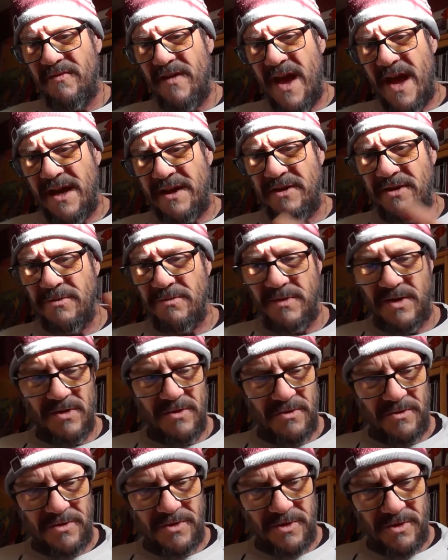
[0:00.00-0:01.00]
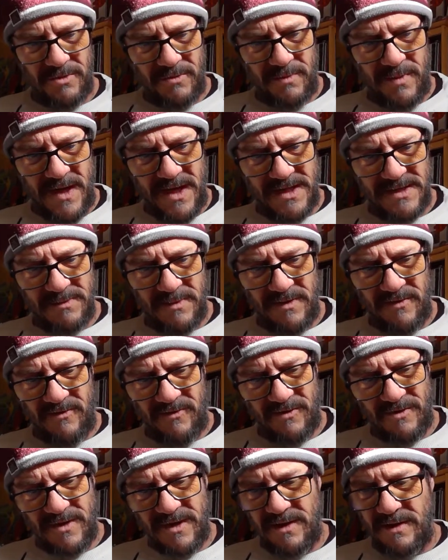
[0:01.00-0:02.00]
vacuum, the old third baseman
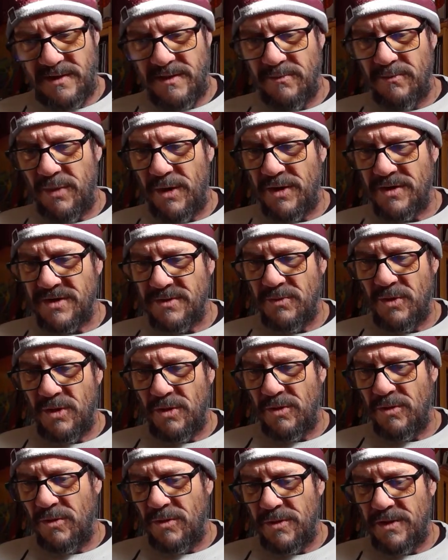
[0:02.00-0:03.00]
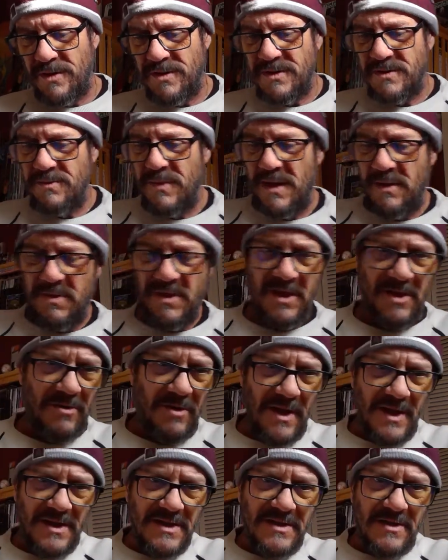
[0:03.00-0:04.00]
for the Baltimore Orioles, maybe the
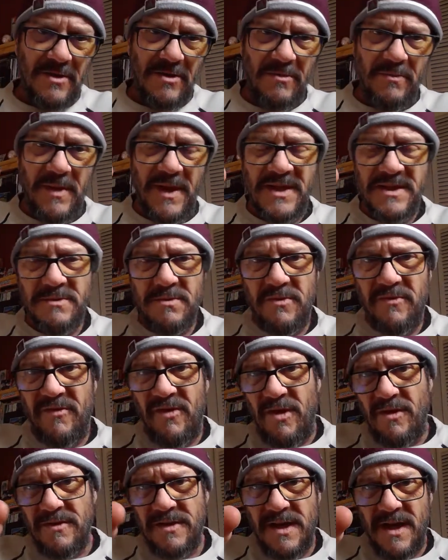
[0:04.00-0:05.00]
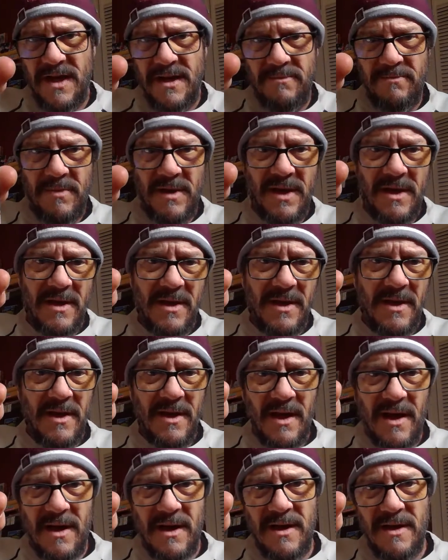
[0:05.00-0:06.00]
greatest third baseman of all time.
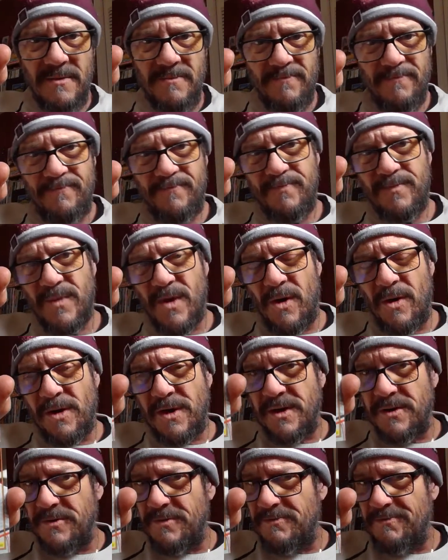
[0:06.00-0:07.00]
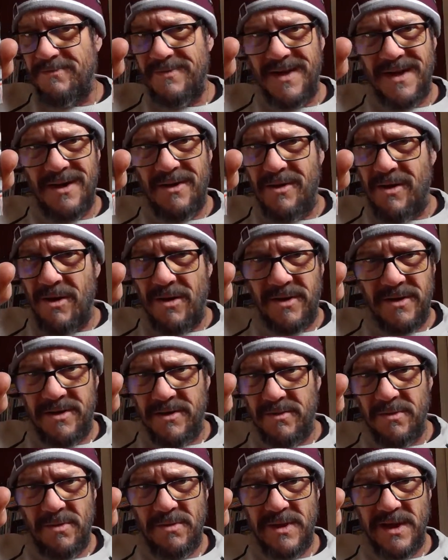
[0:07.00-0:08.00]
Arguably
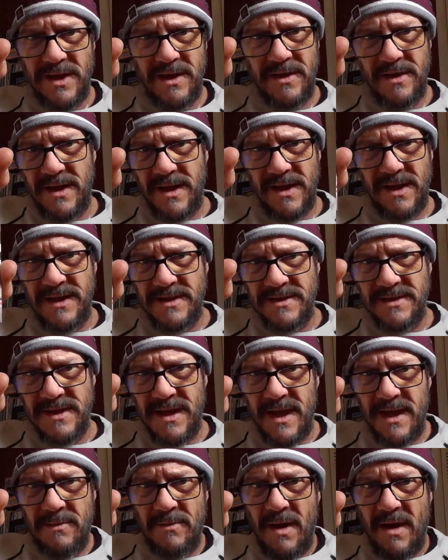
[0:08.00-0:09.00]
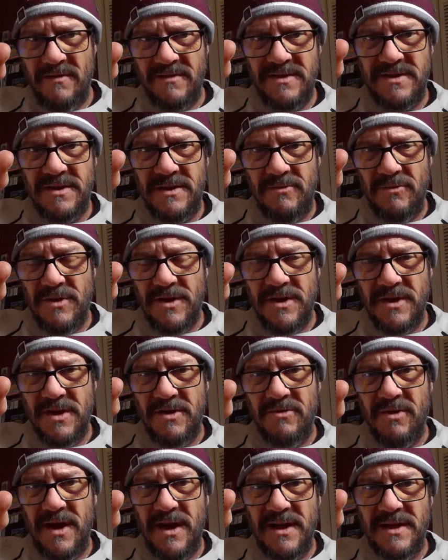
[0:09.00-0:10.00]
in his time, obviously one of the
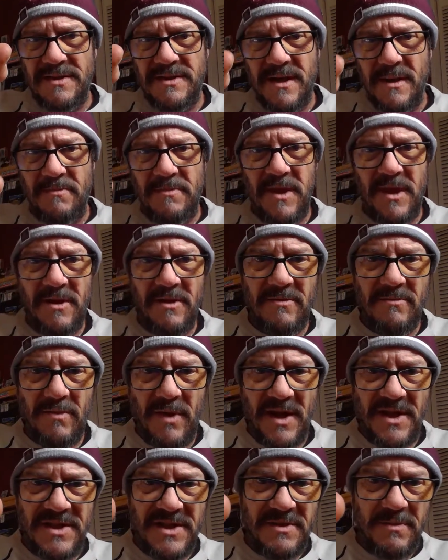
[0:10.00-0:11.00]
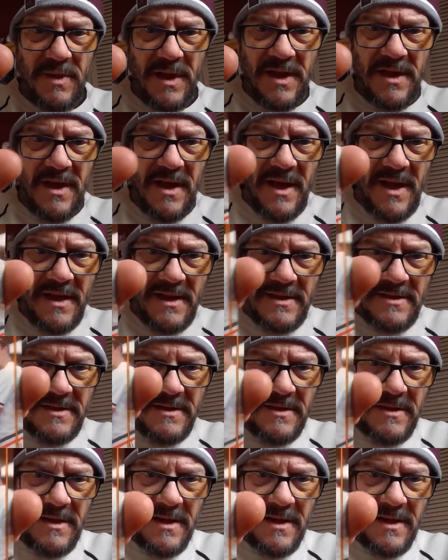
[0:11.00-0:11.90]
greatest up there. Mike Schmidt and